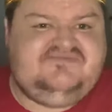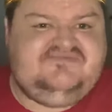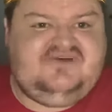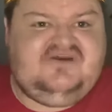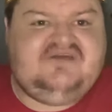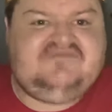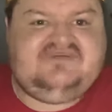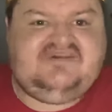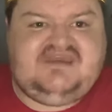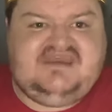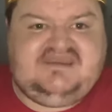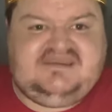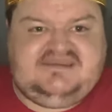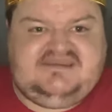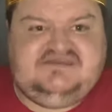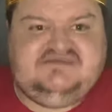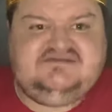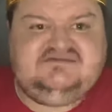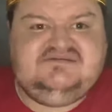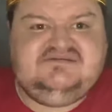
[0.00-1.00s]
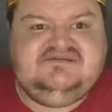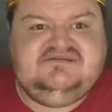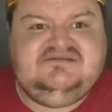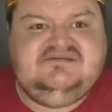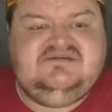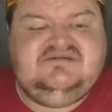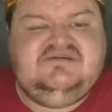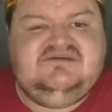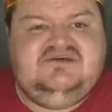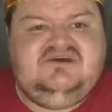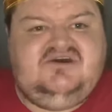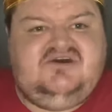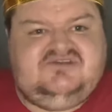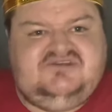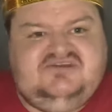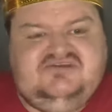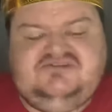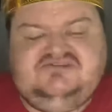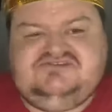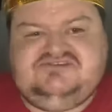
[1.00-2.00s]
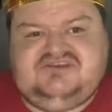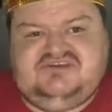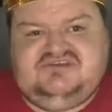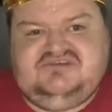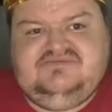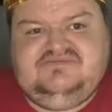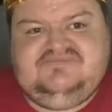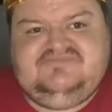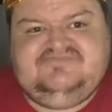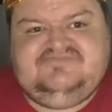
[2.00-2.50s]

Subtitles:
5 and 8 on YouTube,